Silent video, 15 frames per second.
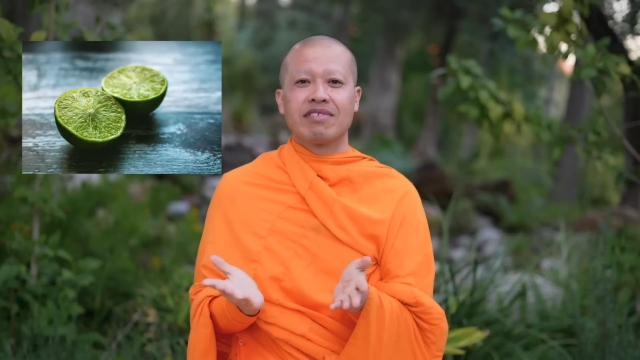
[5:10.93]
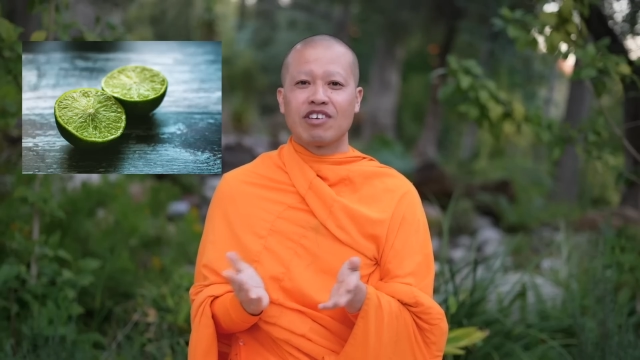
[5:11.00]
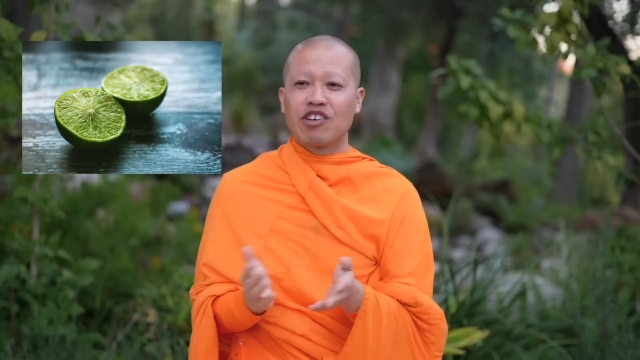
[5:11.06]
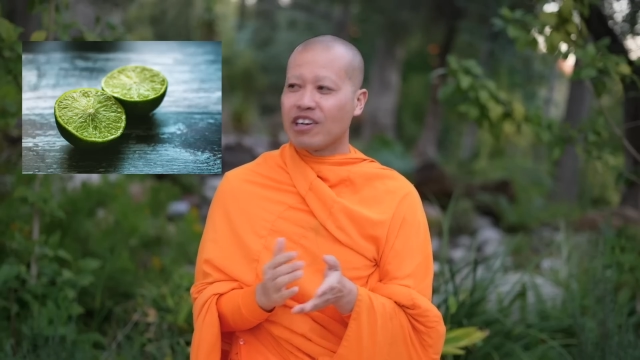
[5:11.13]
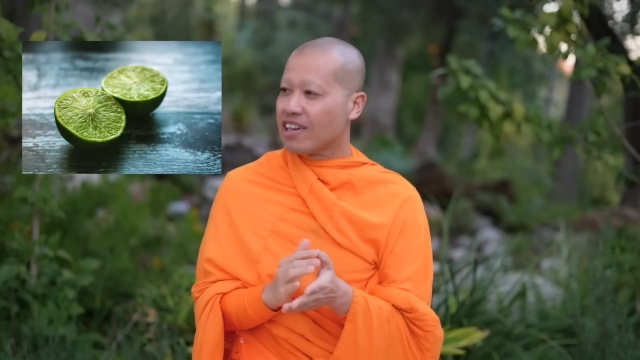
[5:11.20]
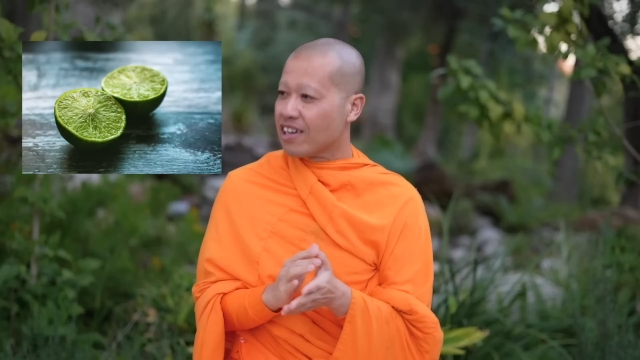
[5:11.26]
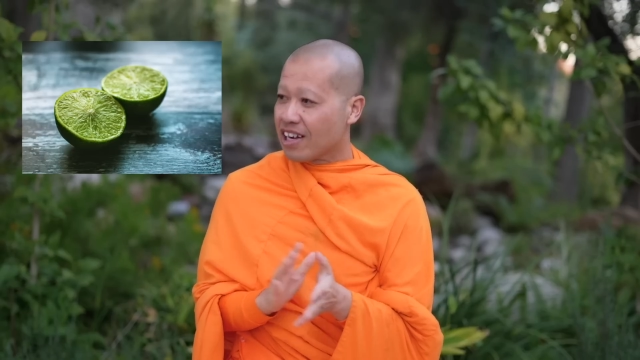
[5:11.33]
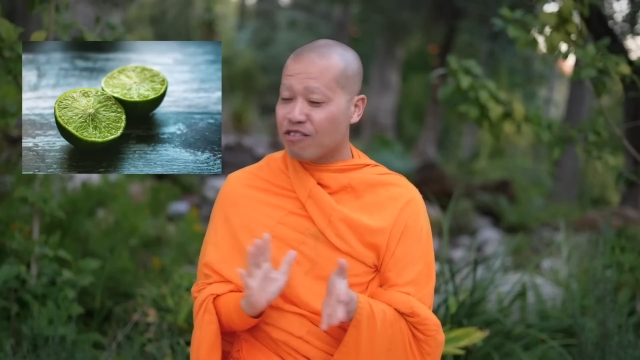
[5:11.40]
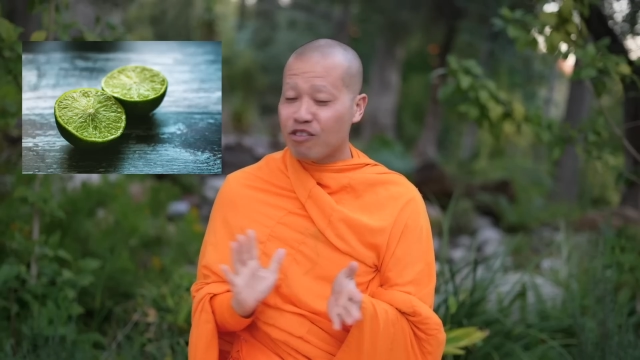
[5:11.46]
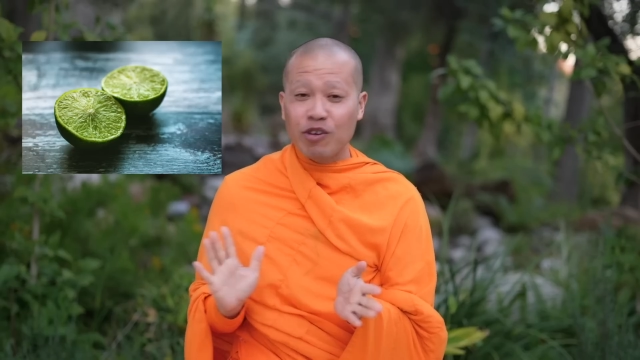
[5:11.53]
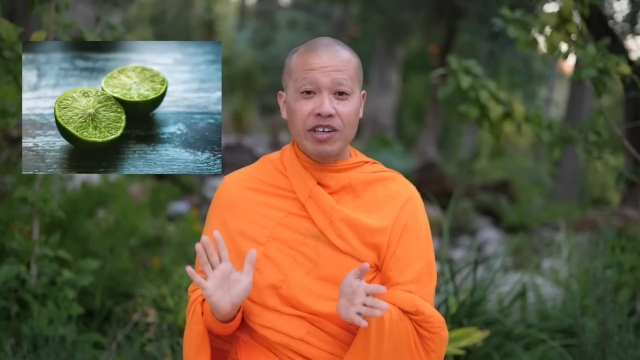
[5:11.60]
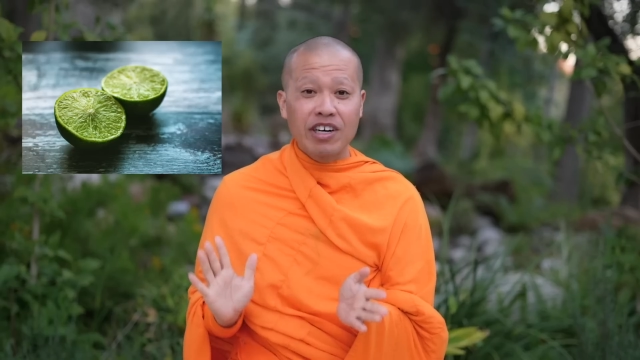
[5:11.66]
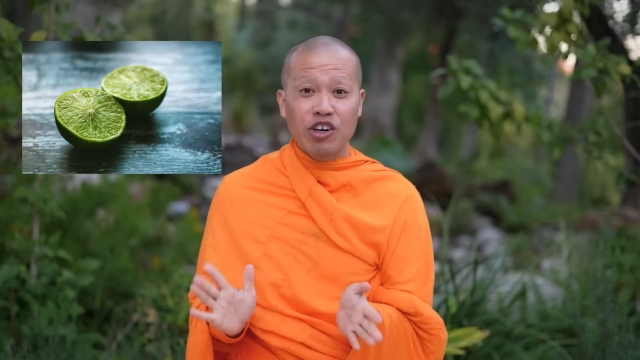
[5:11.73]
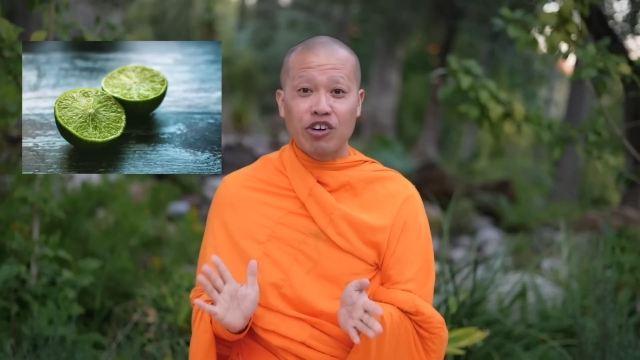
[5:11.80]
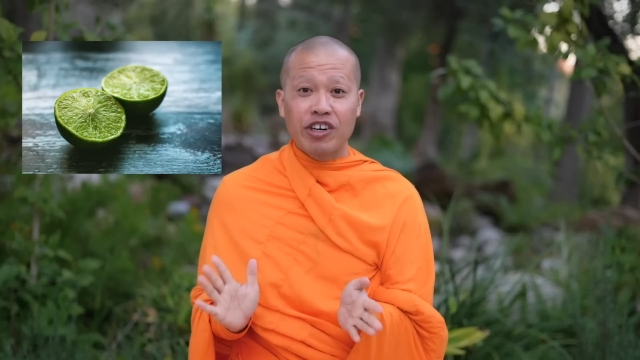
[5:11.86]
Okay,
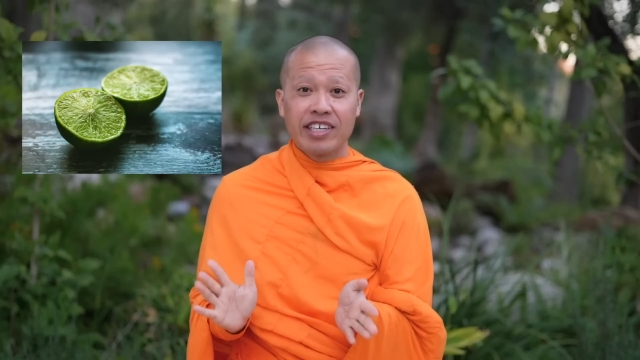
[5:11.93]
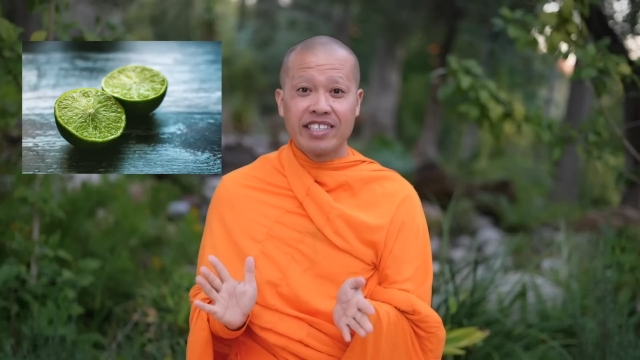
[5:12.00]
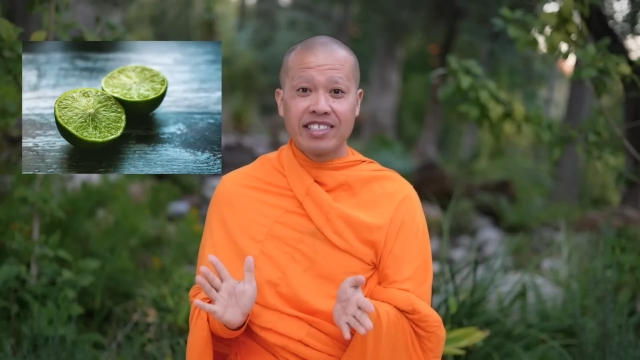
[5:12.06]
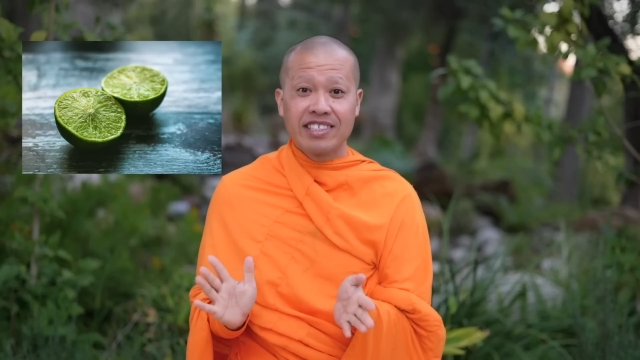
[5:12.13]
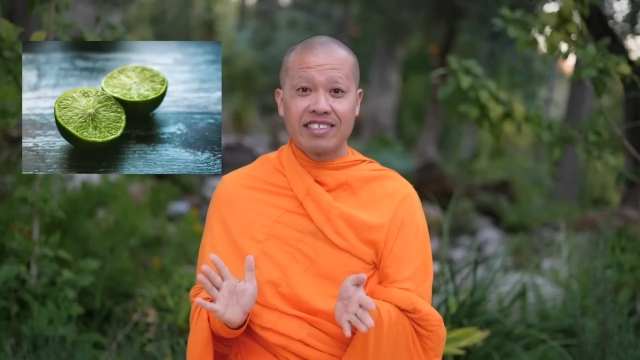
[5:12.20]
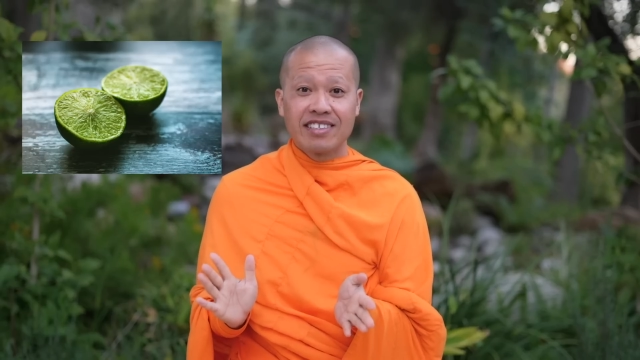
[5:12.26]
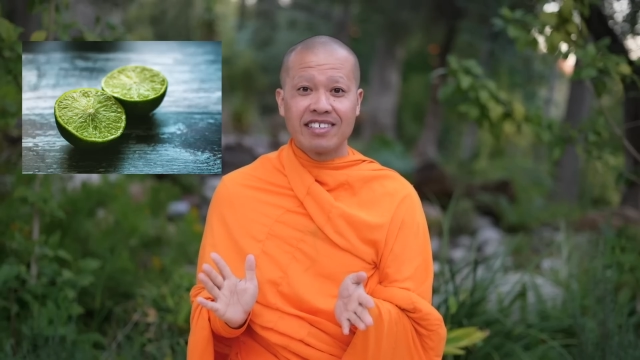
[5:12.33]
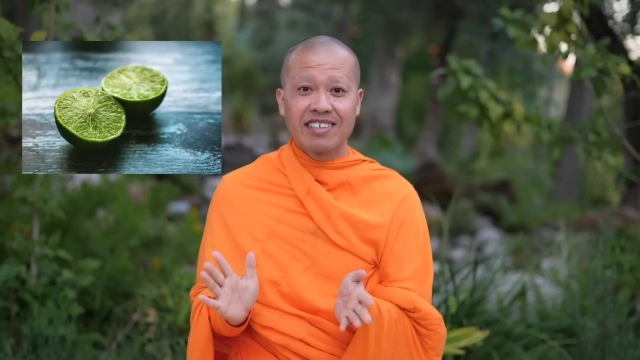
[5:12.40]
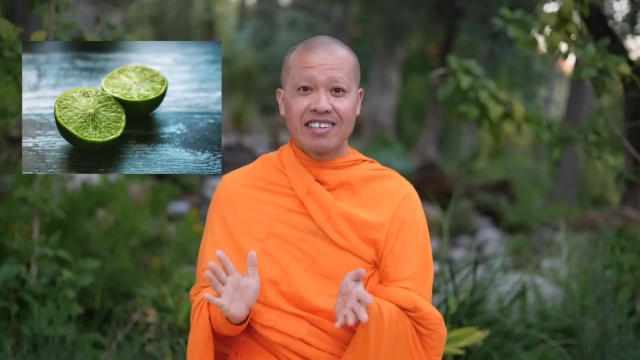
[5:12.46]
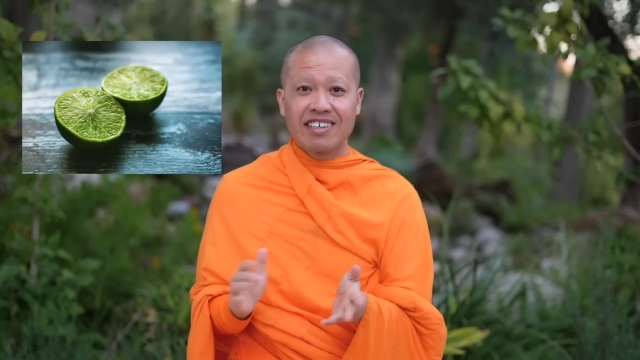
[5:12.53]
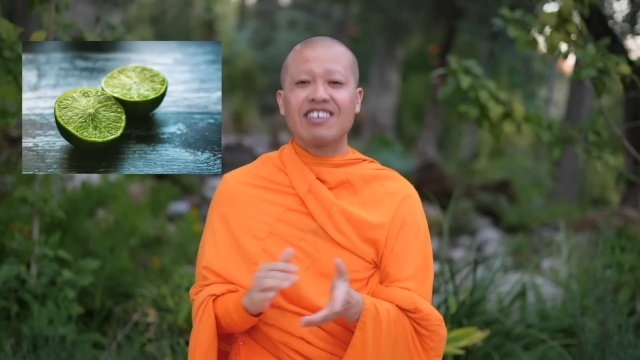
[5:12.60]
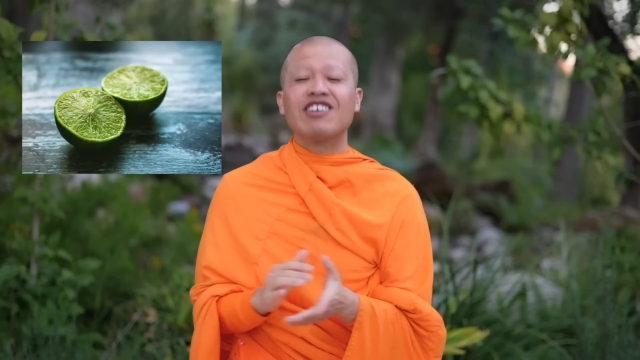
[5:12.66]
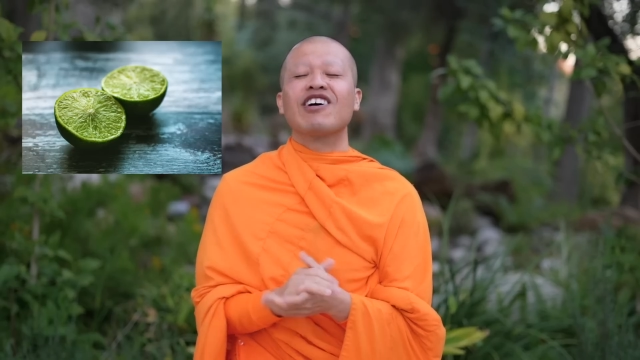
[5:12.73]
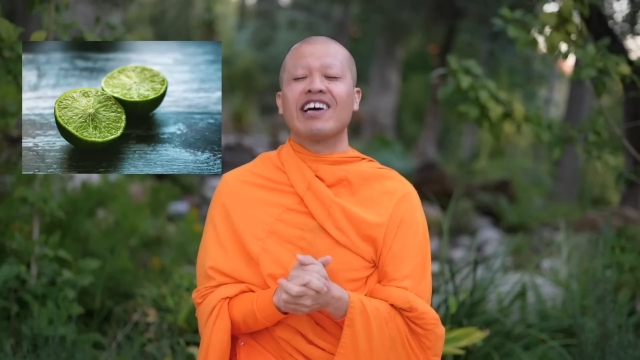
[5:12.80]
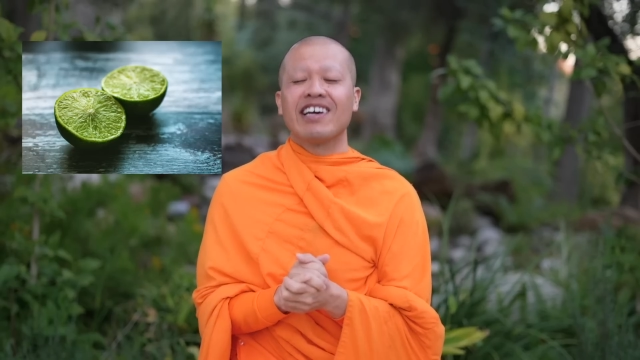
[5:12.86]
everyone agrees?
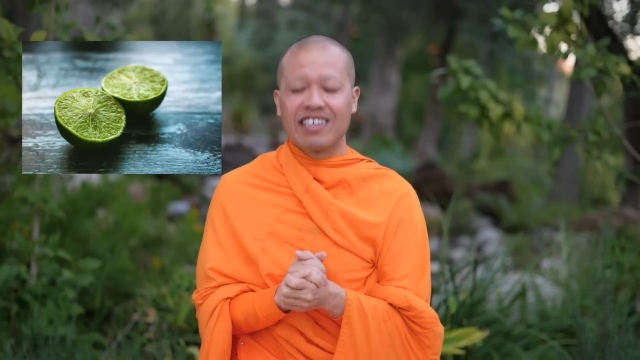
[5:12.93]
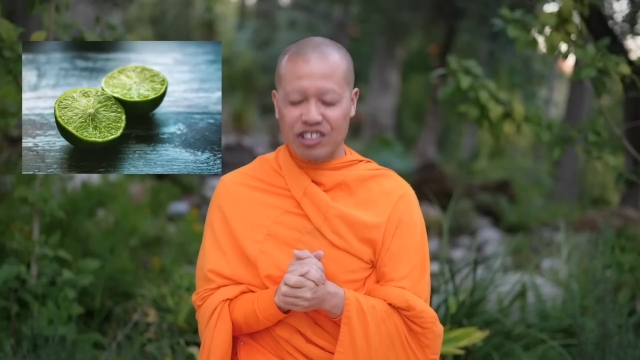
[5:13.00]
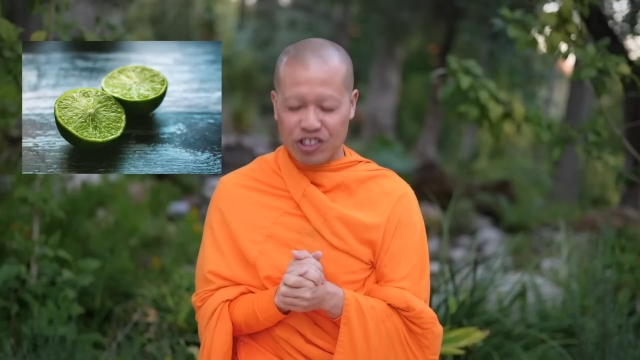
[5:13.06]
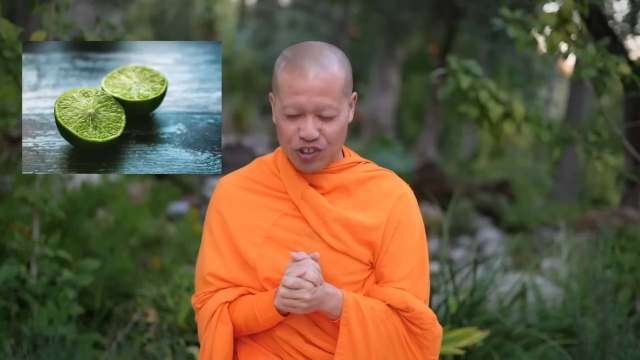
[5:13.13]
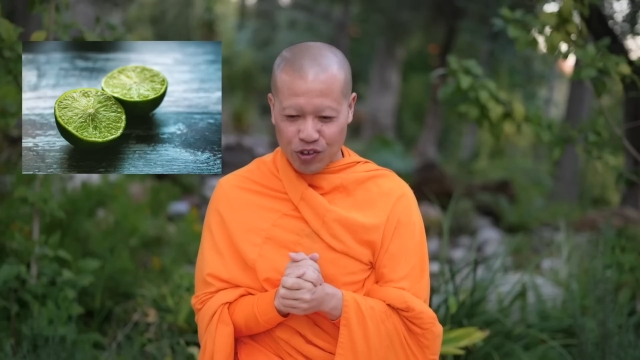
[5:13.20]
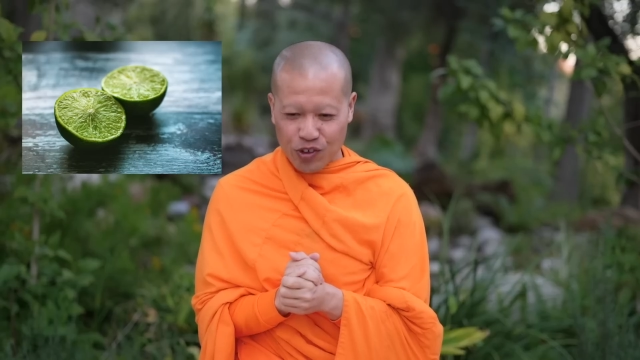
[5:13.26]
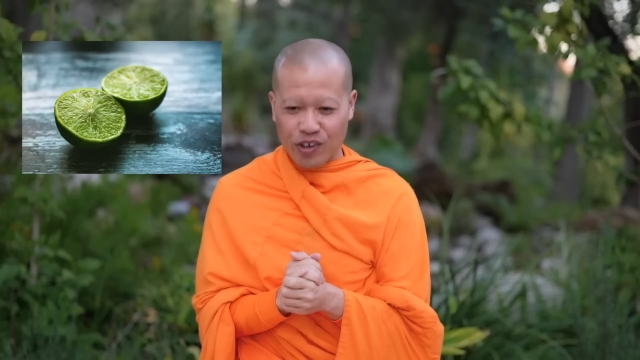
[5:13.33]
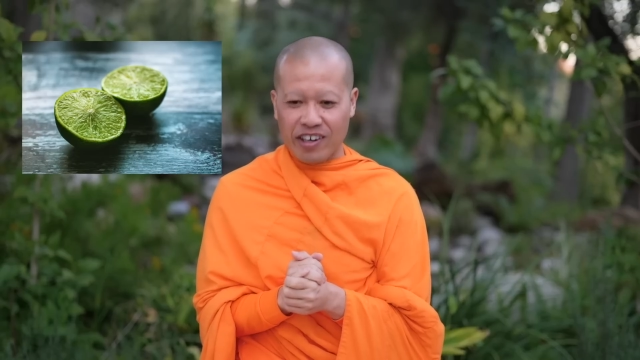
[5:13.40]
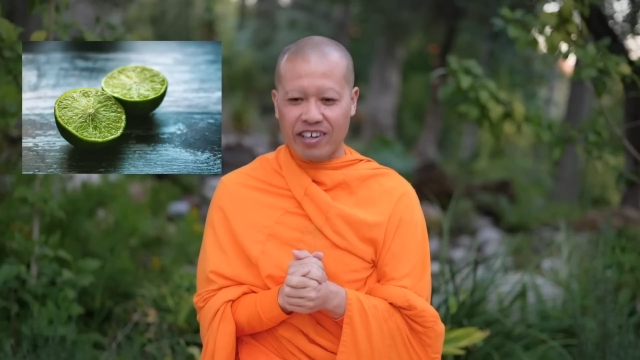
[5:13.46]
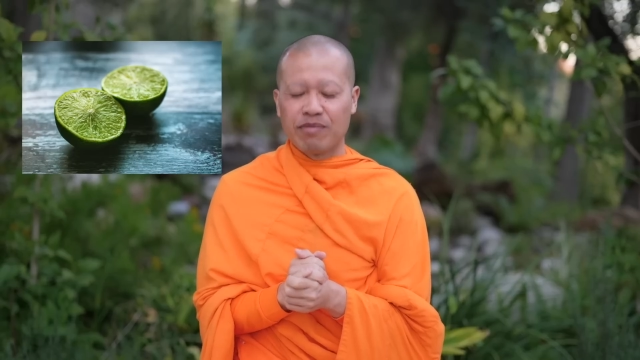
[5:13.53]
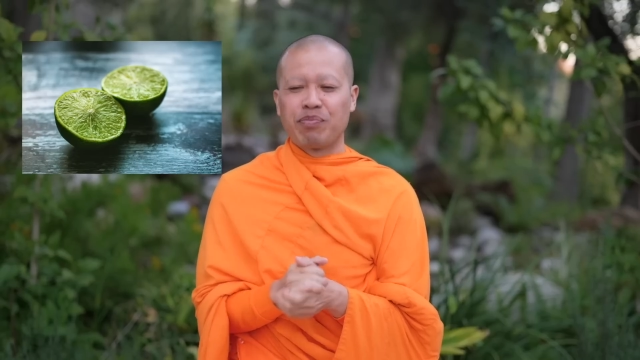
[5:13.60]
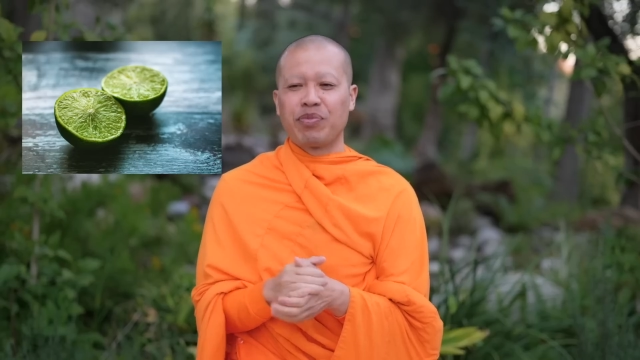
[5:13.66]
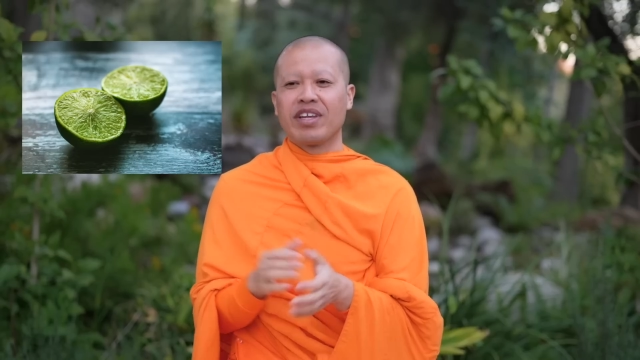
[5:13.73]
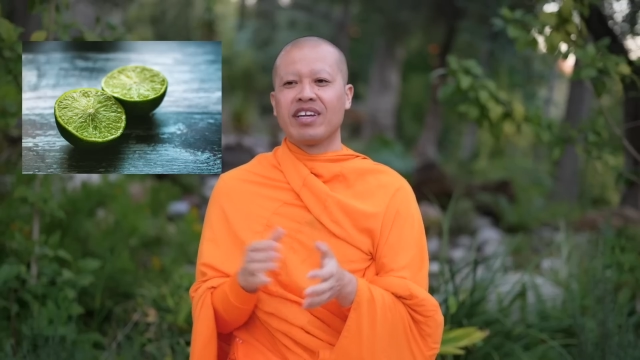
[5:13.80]
Okay, sure.